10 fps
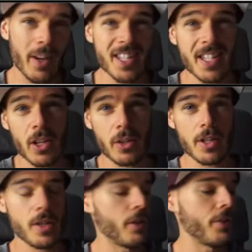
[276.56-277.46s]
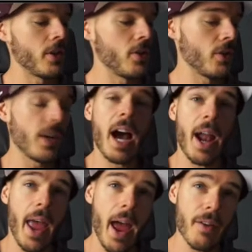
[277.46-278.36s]
reason, tell yourself that you
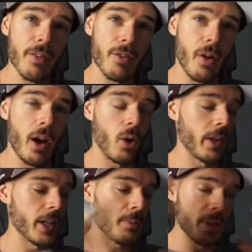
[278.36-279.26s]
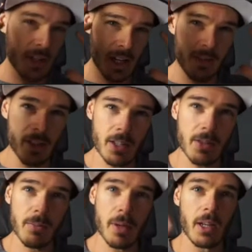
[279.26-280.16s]
can't have, right? Or that's perceived
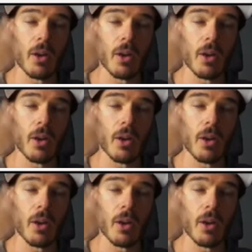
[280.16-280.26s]
as being